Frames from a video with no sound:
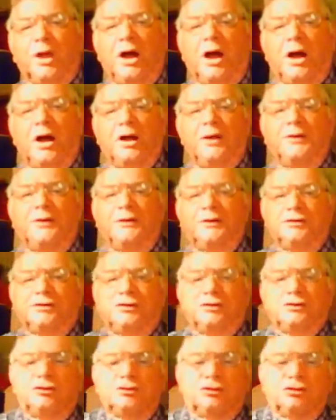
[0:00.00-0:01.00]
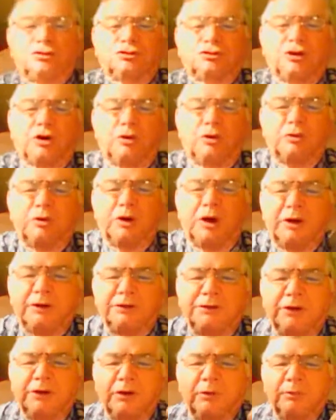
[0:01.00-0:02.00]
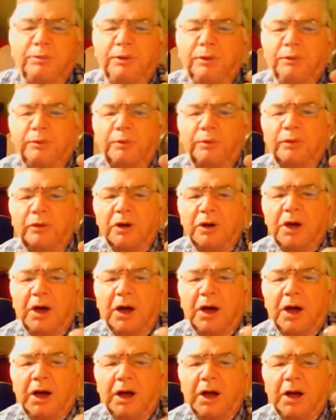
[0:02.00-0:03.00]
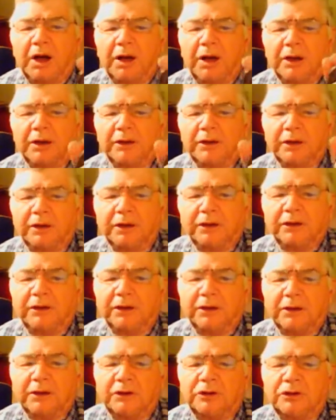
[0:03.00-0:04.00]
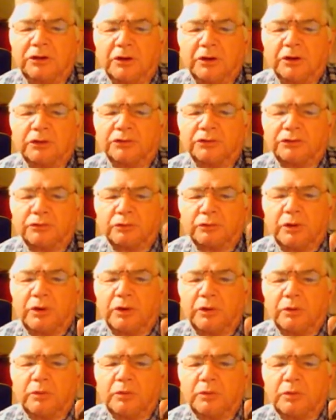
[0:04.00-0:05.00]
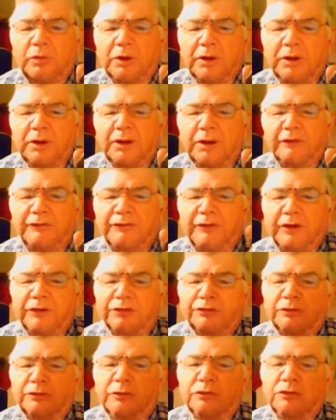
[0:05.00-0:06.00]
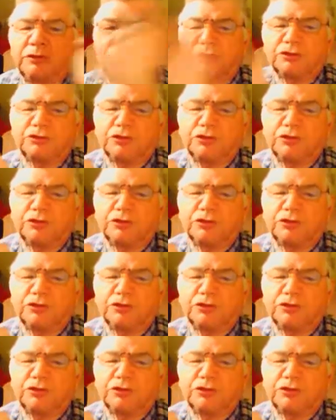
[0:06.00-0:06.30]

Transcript: Uh, this is a stone I tell people I cannot throw. If I throw this